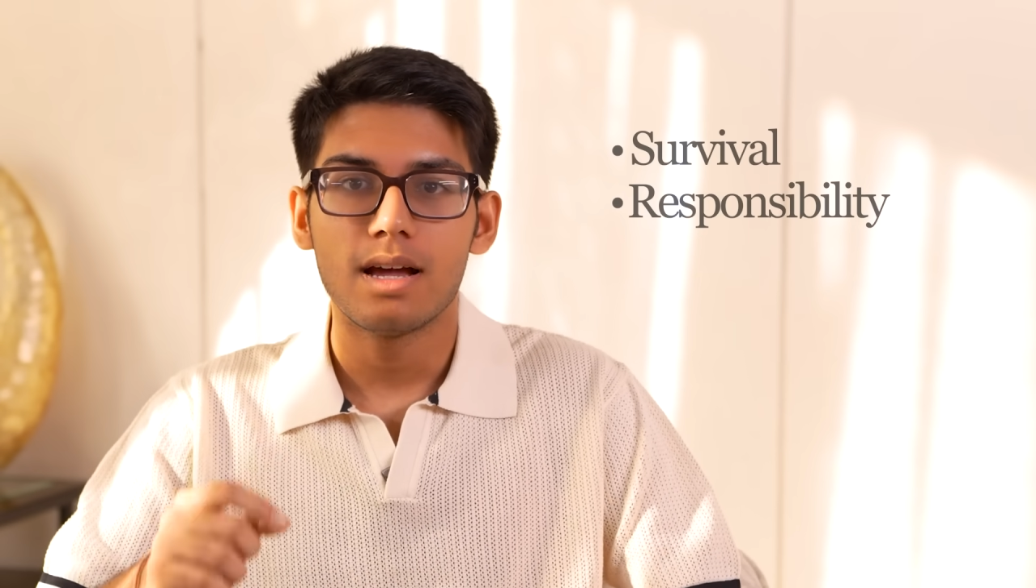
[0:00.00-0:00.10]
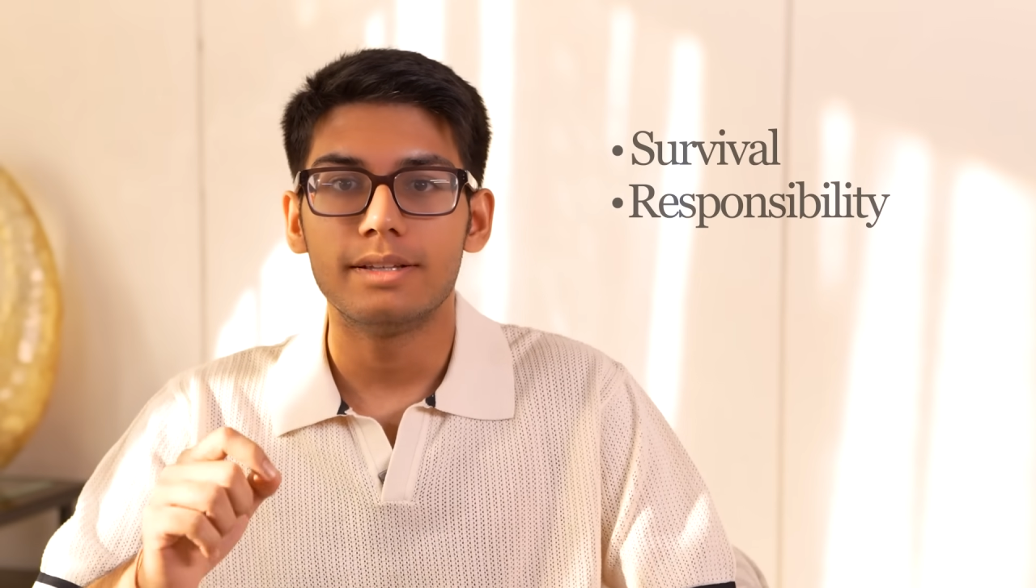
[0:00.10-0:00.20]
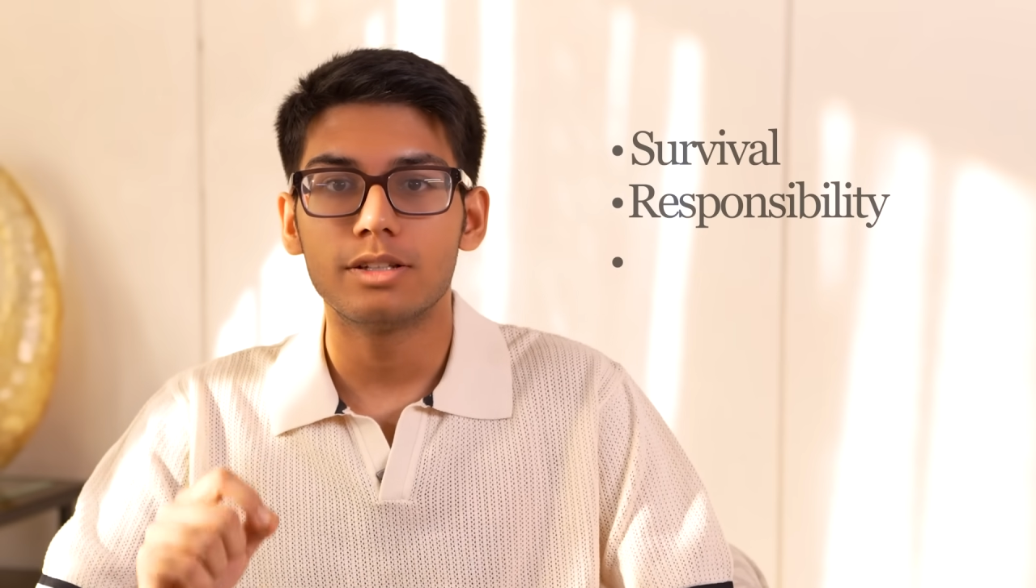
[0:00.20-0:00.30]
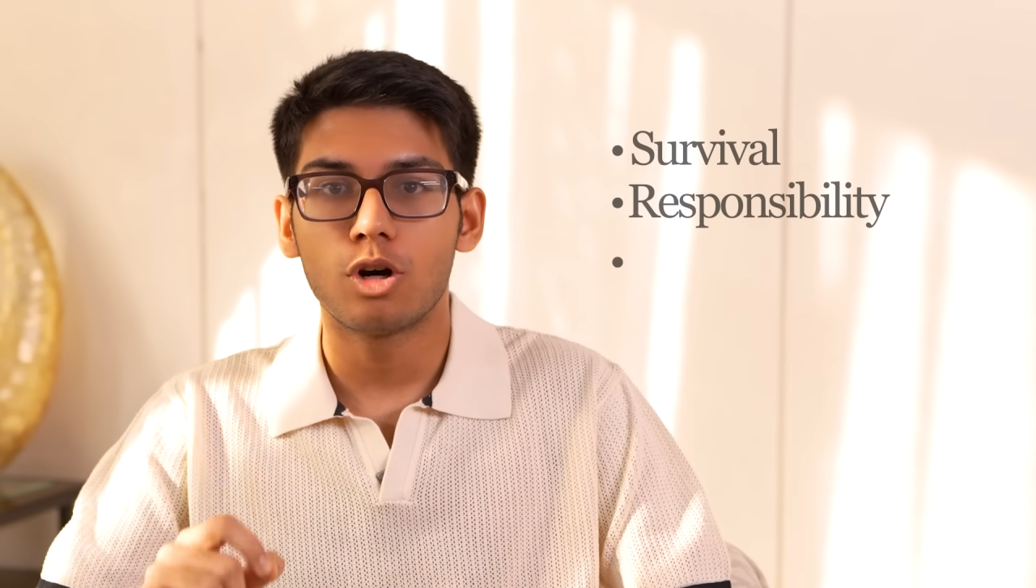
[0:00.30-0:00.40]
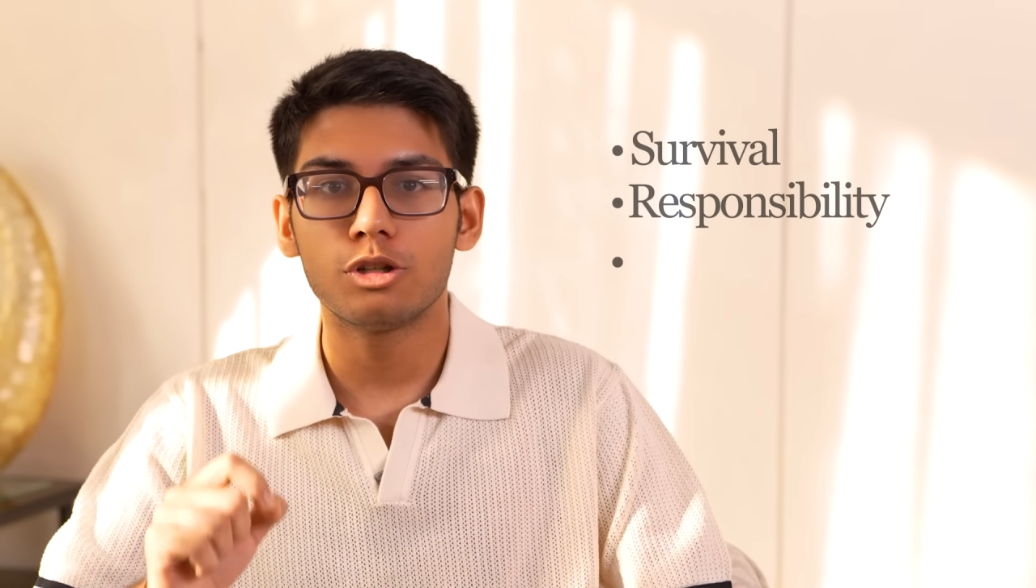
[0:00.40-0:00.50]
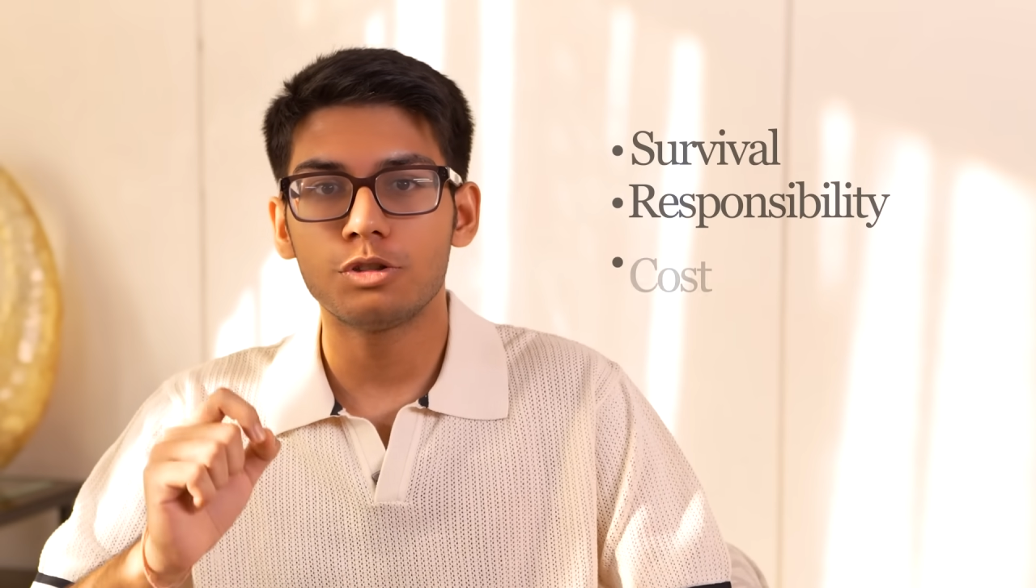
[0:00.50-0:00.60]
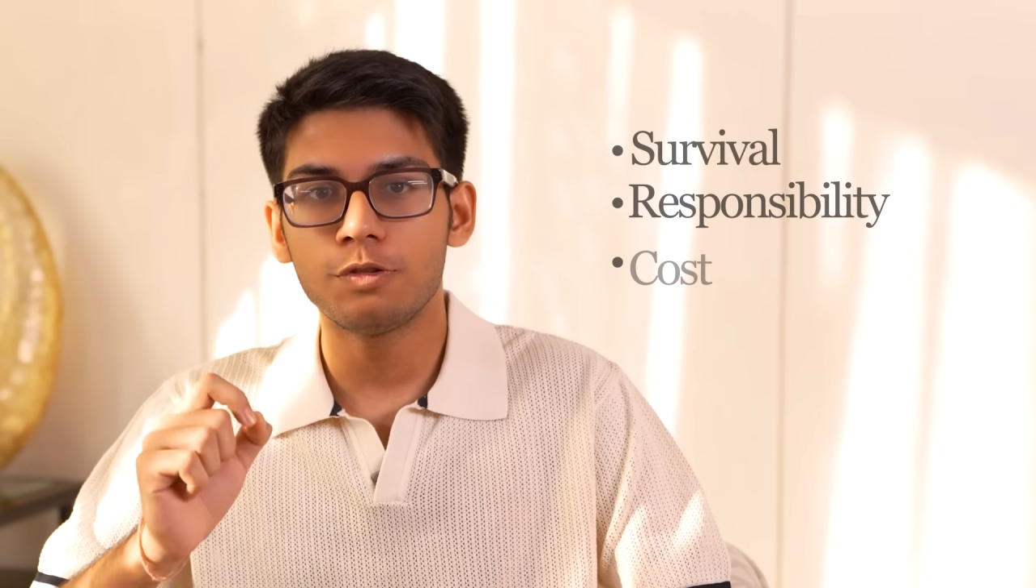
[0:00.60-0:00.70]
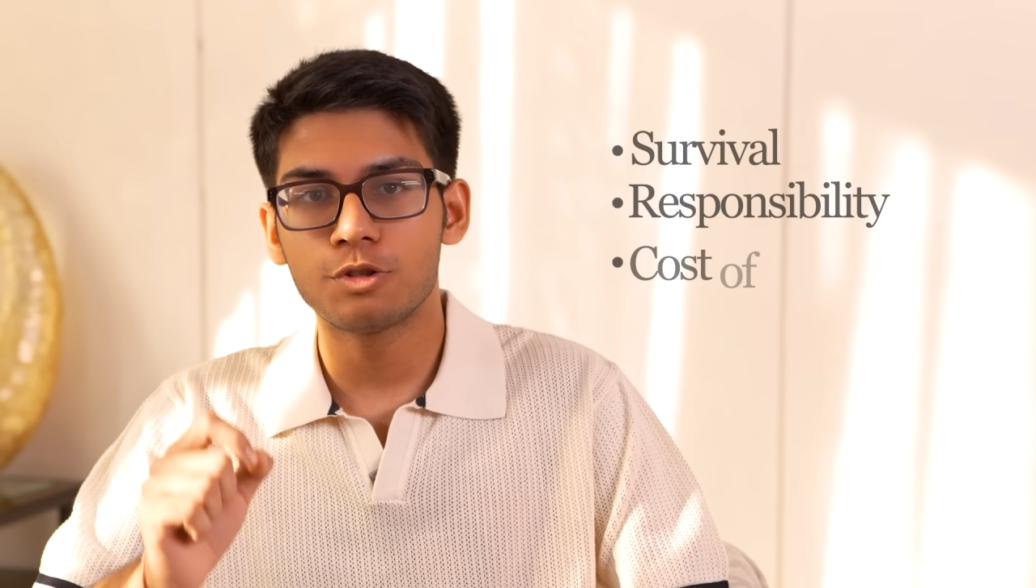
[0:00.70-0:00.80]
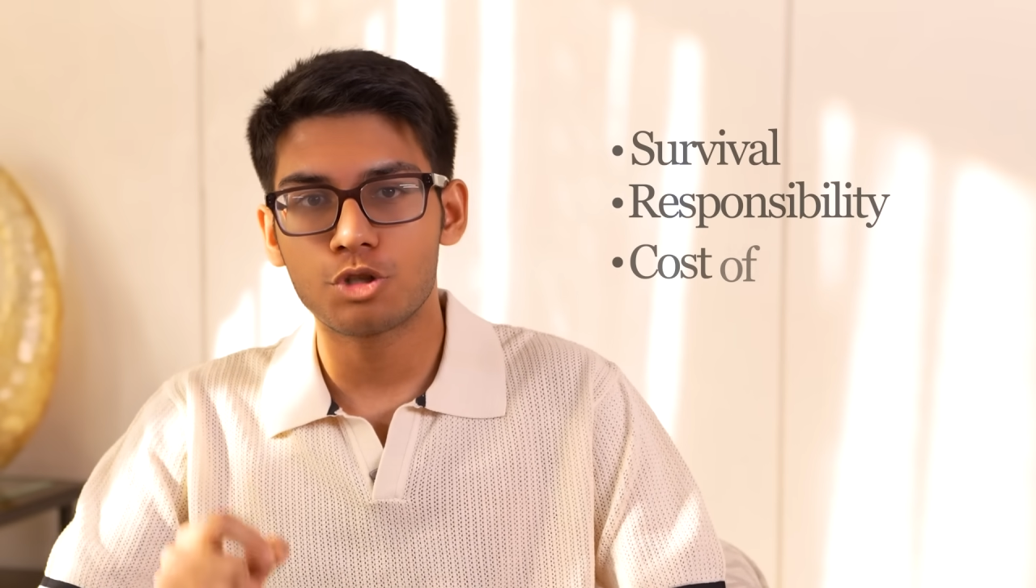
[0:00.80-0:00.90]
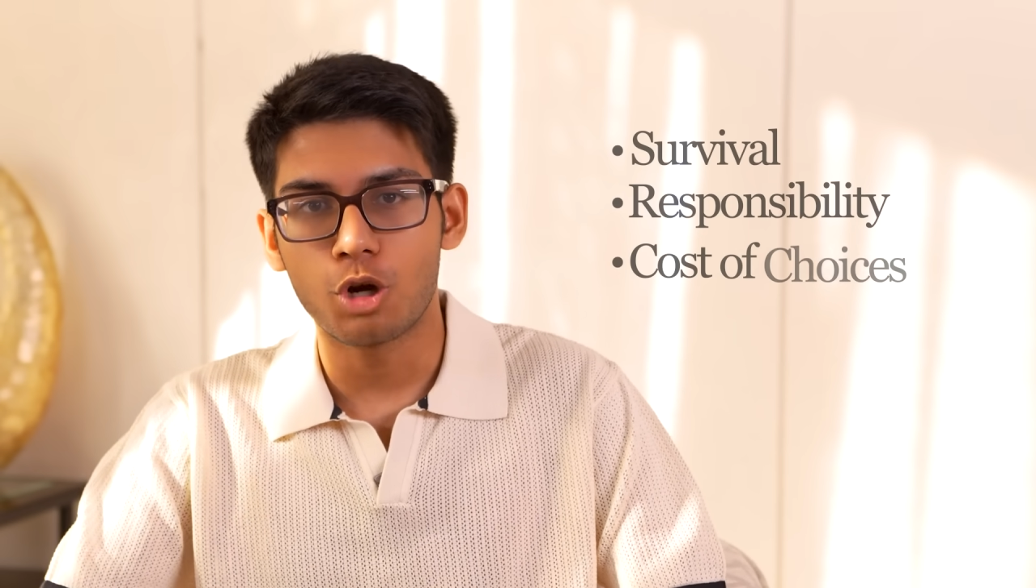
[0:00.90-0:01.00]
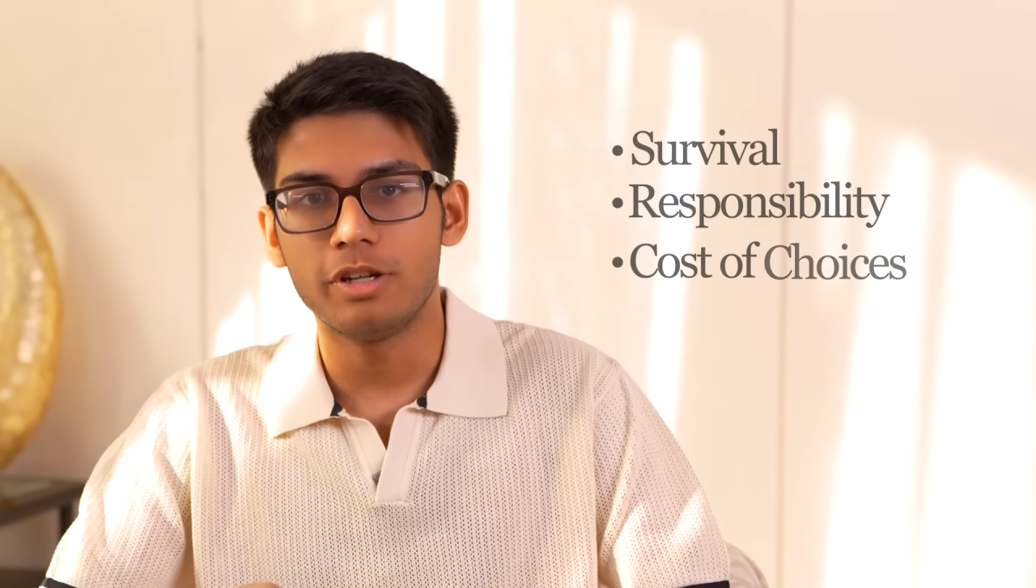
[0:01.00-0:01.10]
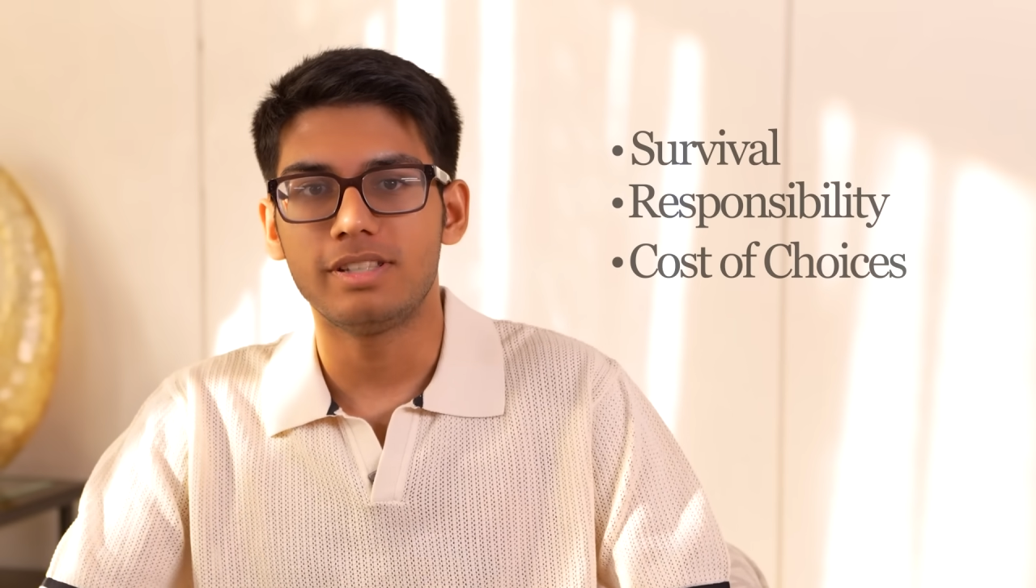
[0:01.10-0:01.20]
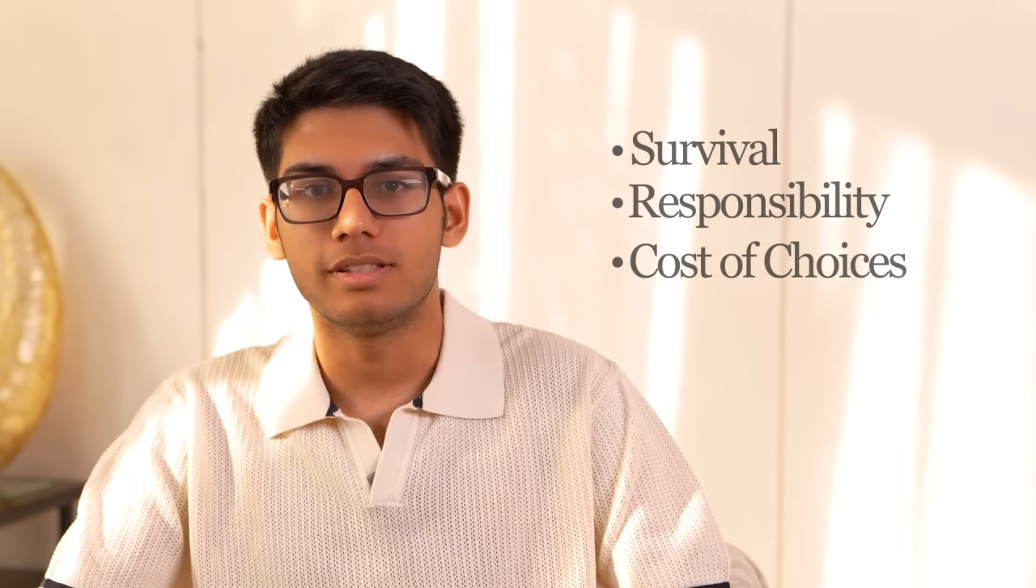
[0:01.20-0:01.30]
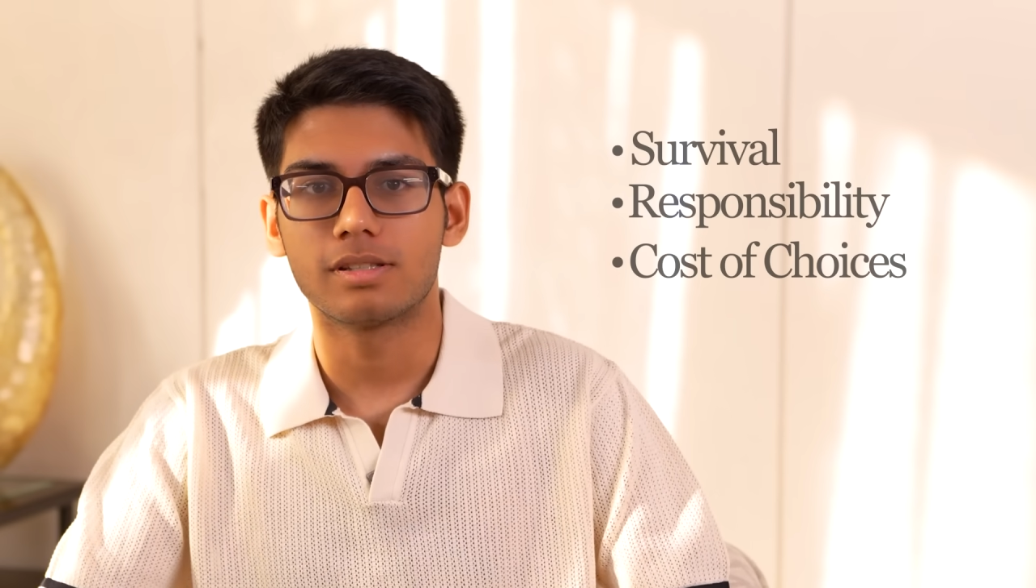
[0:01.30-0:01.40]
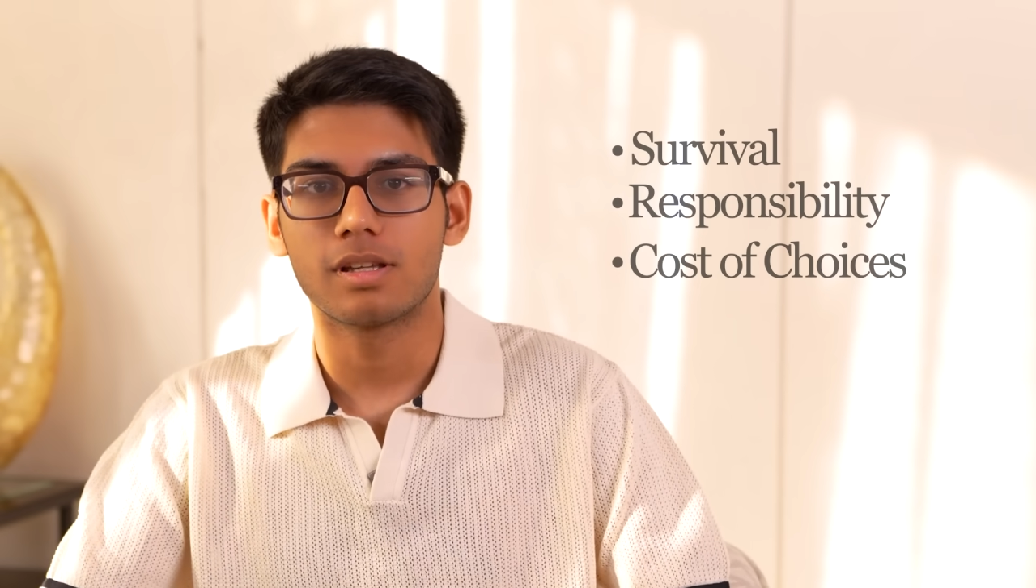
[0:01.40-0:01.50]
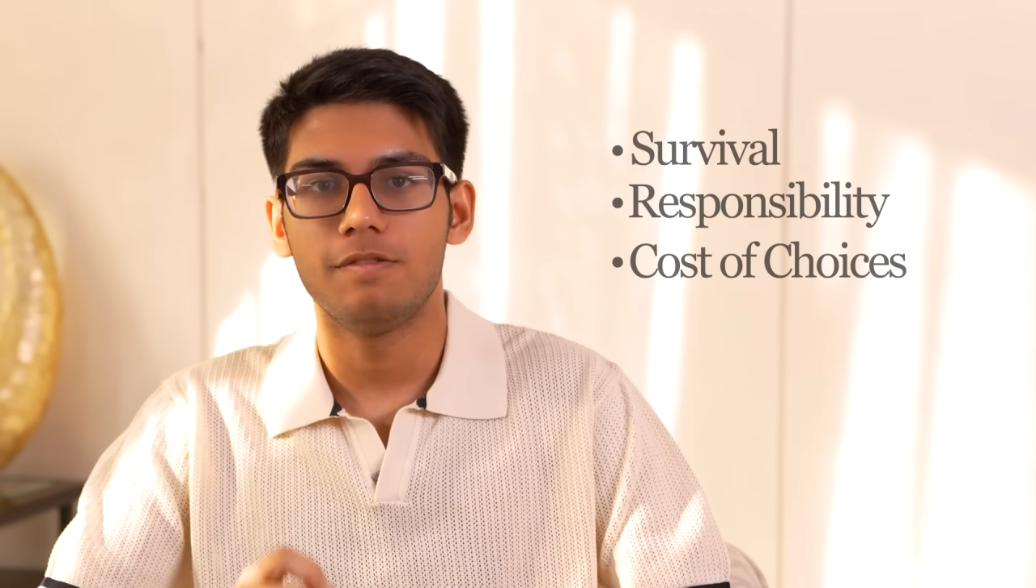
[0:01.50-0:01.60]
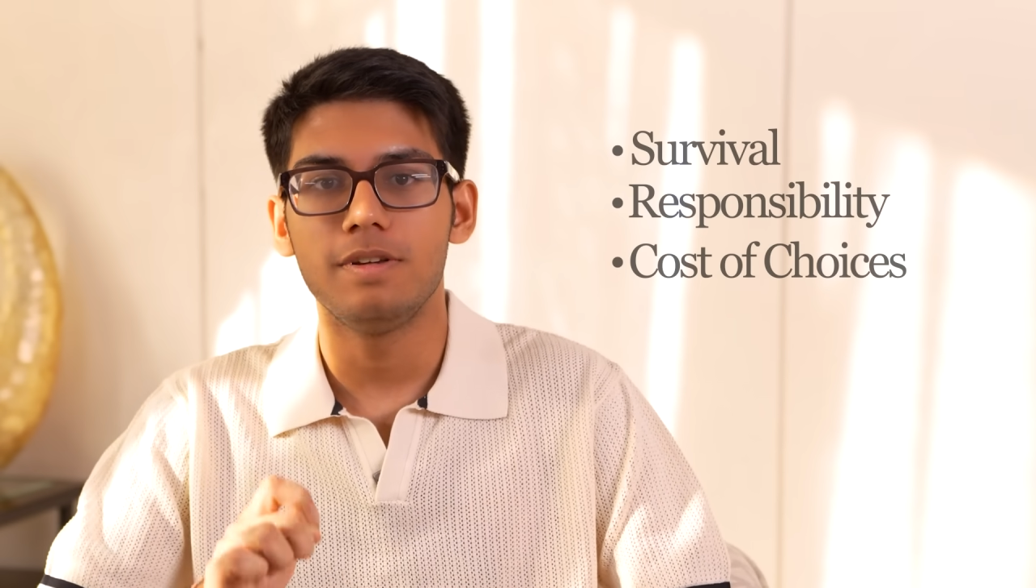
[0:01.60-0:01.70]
and the cost of choices